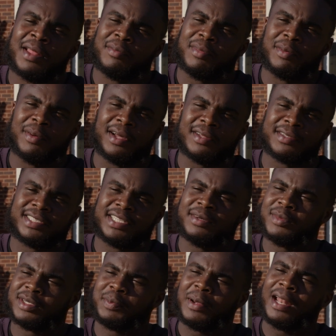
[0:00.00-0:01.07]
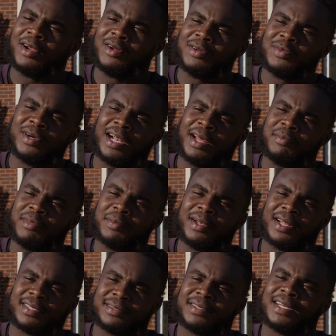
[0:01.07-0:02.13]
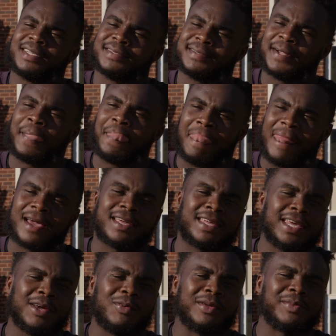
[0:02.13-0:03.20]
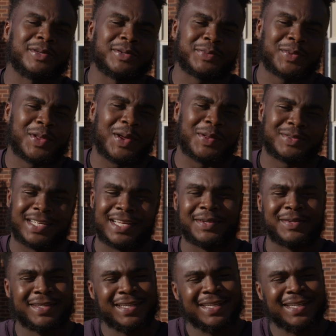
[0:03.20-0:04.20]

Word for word: But well, Zimmer was probably the only one I remember that can get with me. You know what I'm saying?